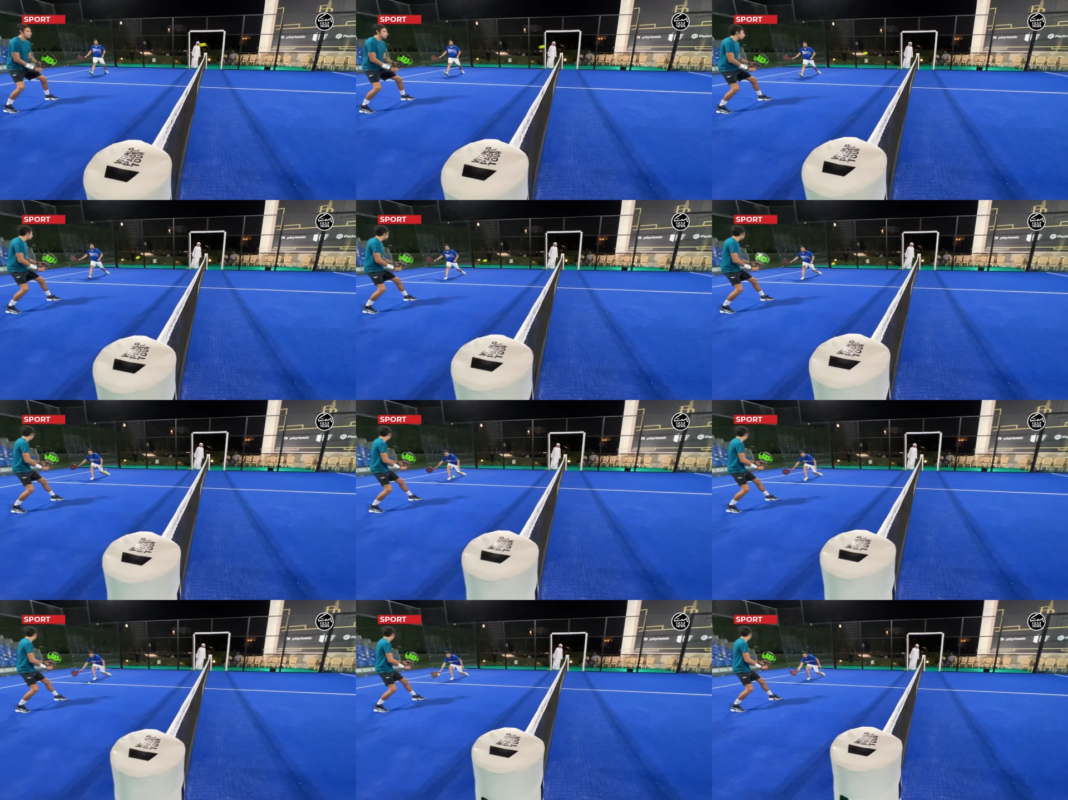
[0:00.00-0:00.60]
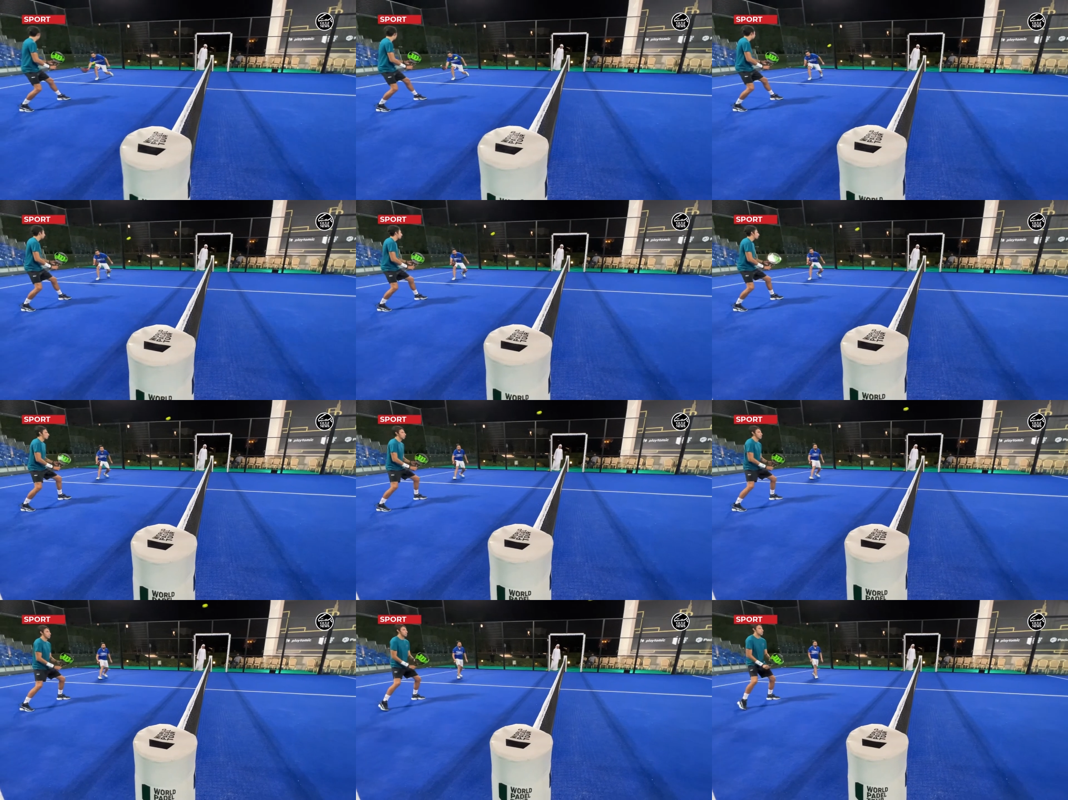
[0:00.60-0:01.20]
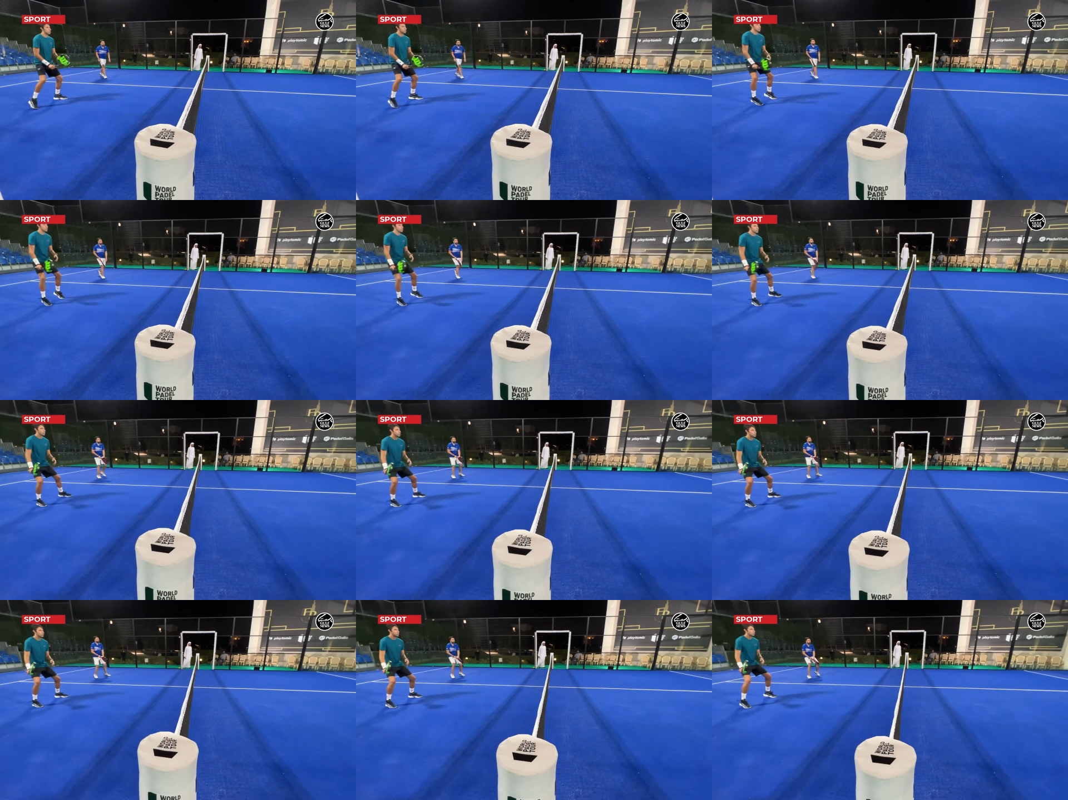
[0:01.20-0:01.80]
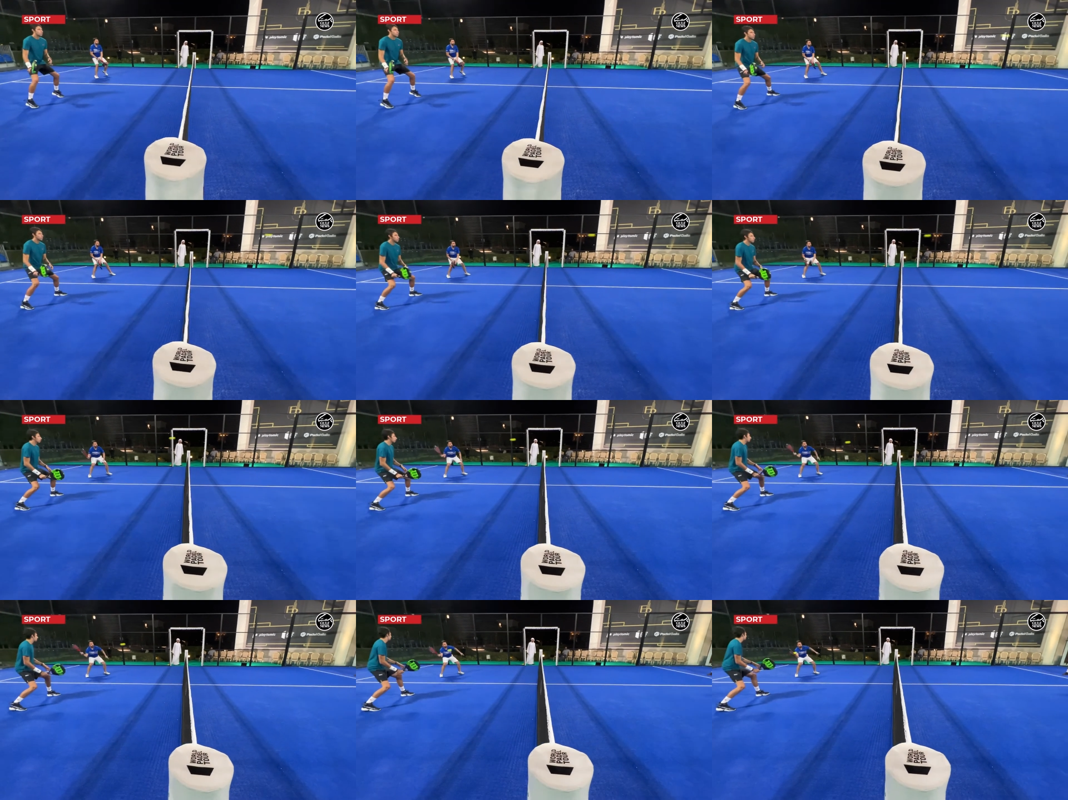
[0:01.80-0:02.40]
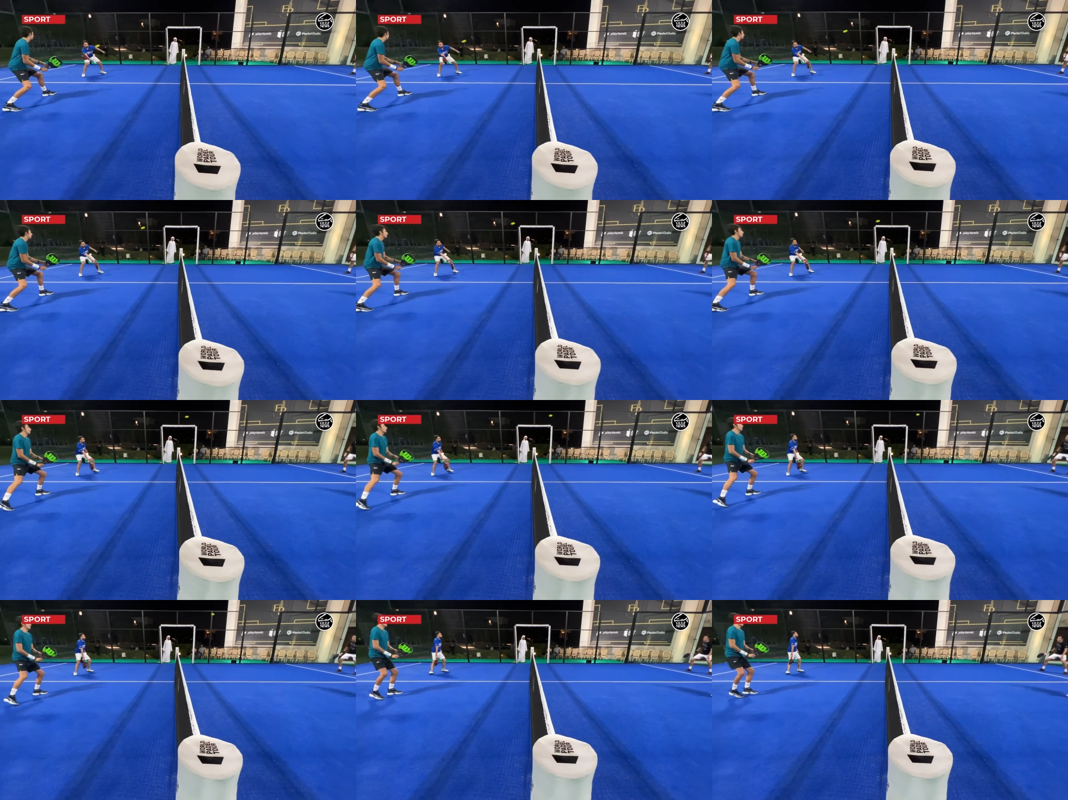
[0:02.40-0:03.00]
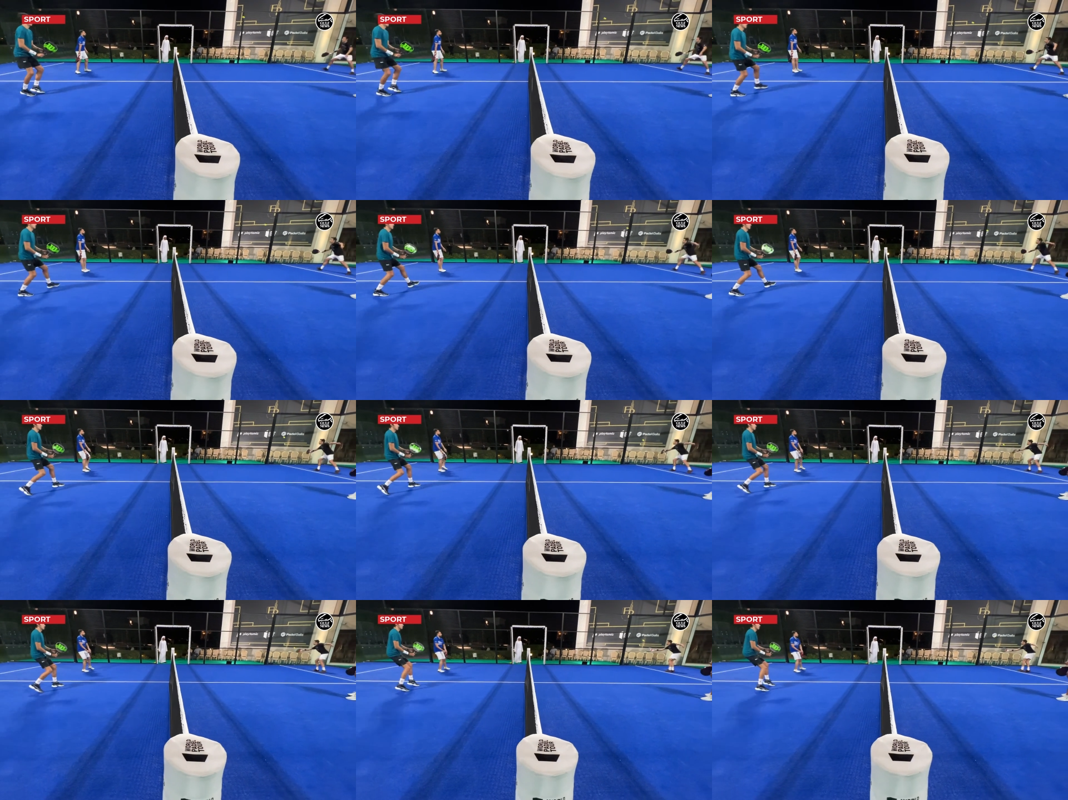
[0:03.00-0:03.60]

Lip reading: Nobody's mouth can be seen.